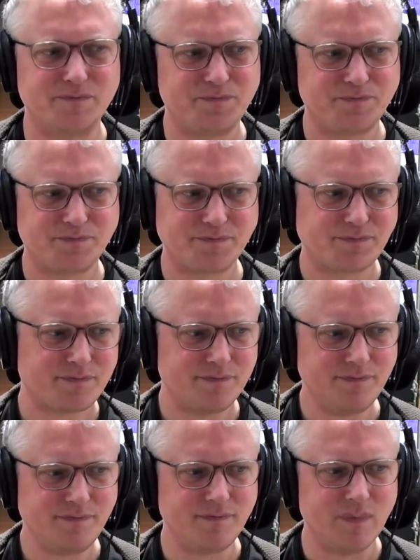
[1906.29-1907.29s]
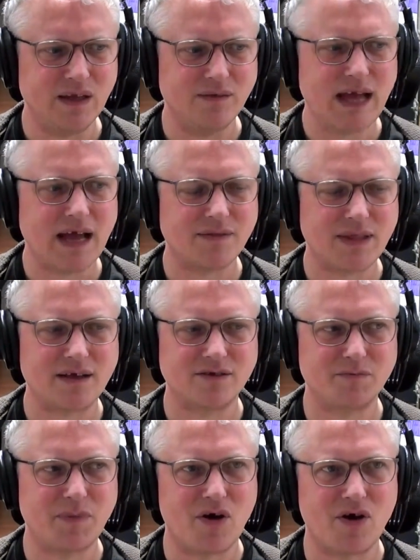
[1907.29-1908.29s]
that sparked
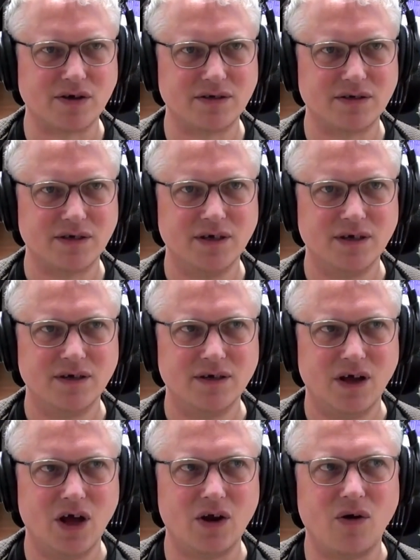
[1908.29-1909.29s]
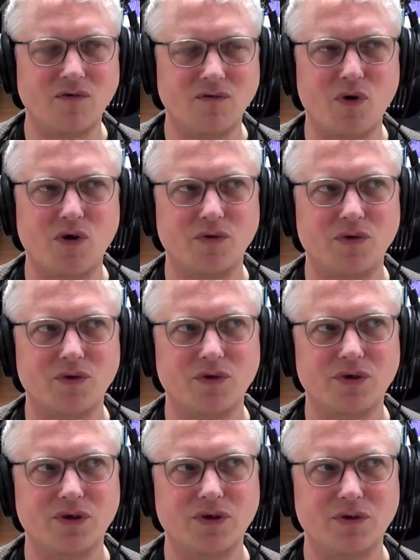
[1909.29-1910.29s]
a lot of what possibly
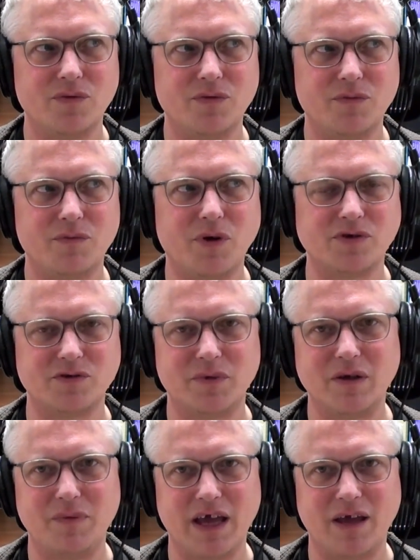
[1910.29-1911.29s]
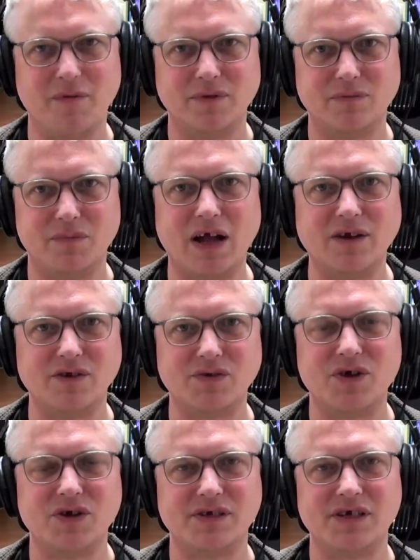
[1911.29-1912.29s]
people under 30 might think
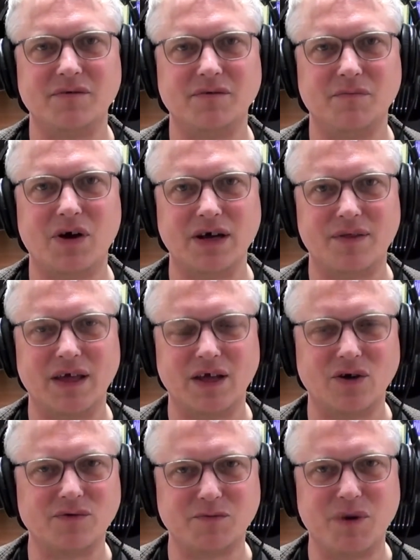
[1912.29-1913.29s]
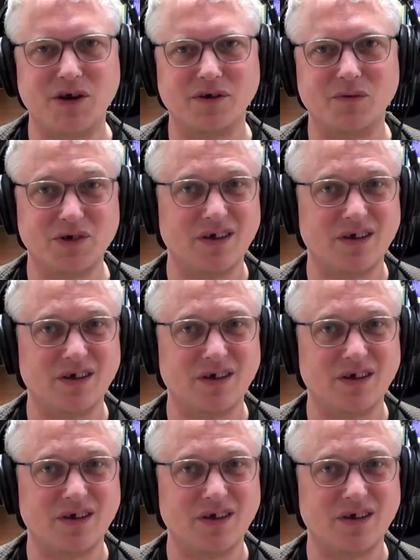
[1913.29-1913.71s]
of as punk, which I think is cool, because I think